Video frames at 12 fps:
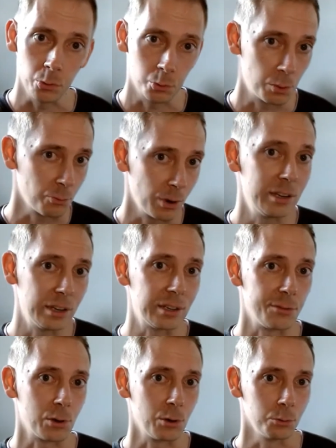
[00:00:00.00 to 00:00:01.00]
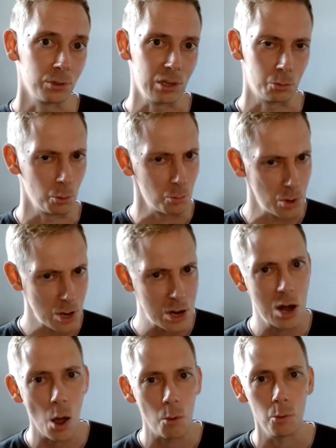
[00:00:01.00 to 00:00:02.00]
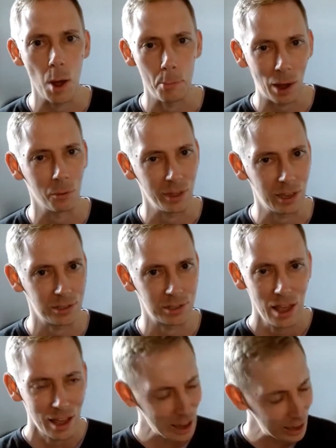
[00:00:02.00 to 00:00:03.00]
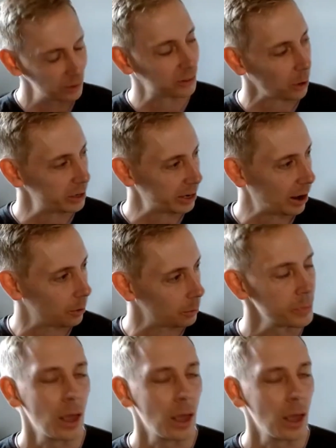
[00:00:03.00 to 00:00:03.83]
with reading difficulties will know about this inside out.